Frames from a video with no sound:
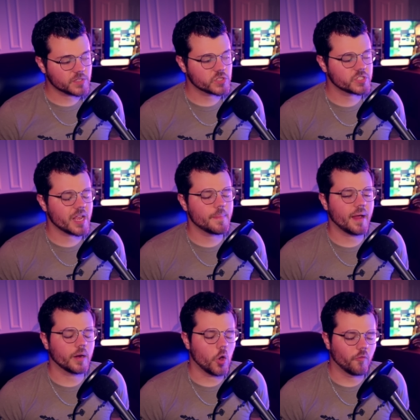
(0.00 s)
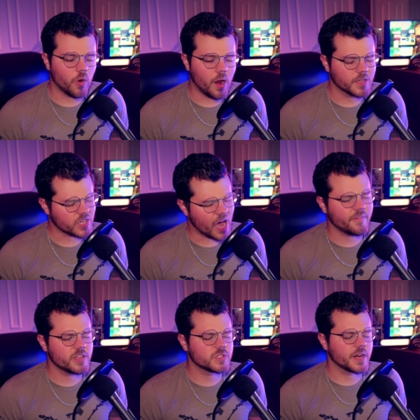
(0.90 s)
has to say about it overall is
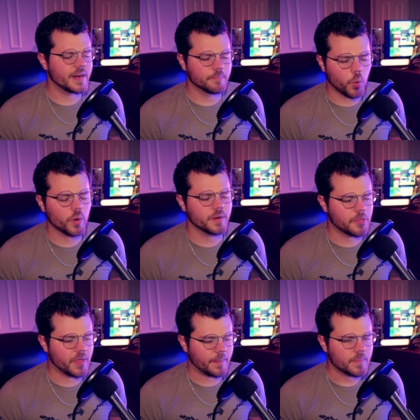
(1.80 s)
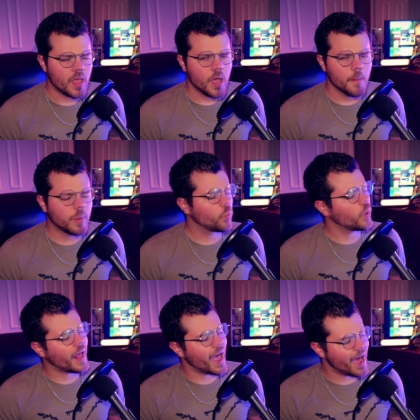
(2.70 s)
obviously an important thing, but
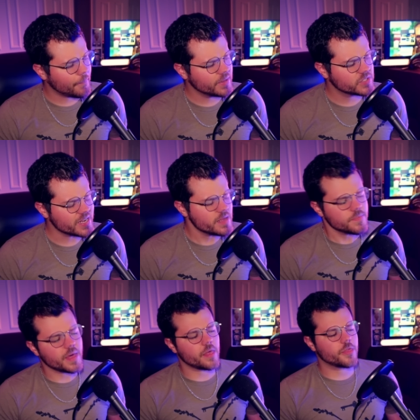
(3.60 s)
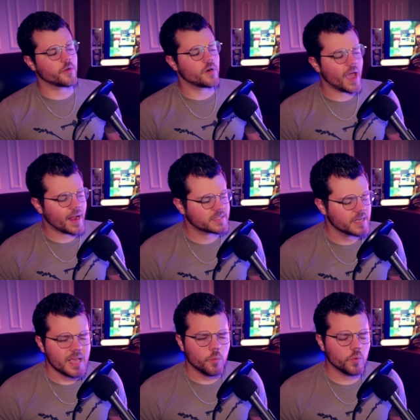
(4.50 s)
what happens in that third act,
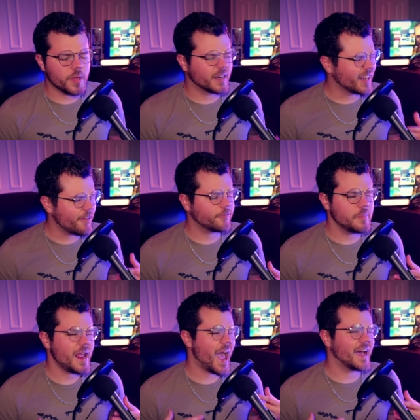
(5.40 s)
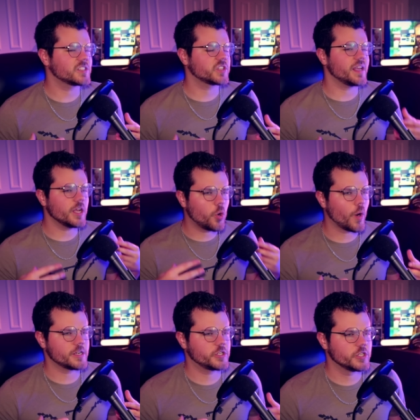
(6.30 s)
it left me asking
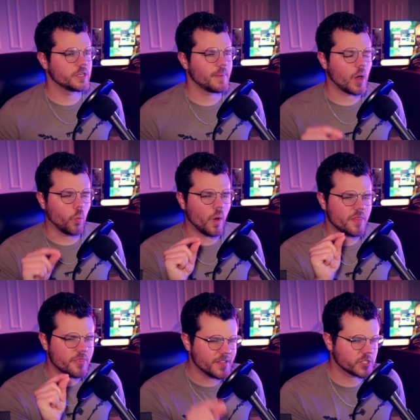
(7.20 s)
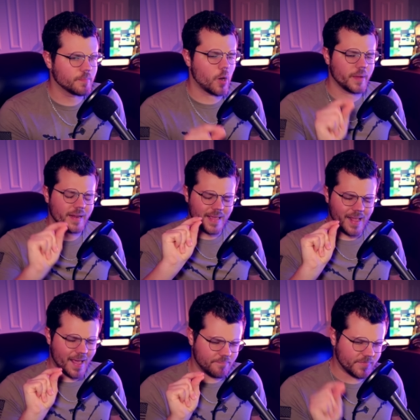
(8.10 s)
questions about what this moment
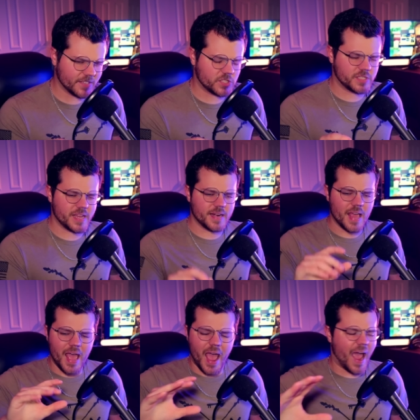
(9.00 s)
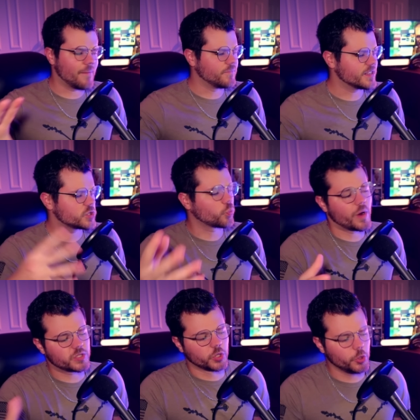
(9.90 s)
and this scene and this
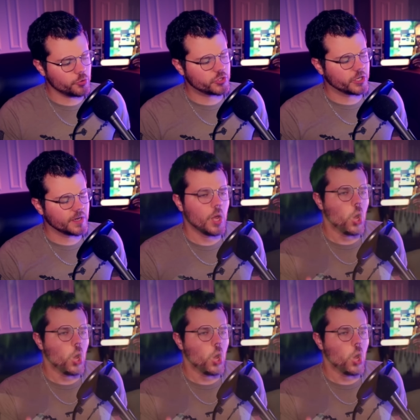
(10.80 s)
resolution,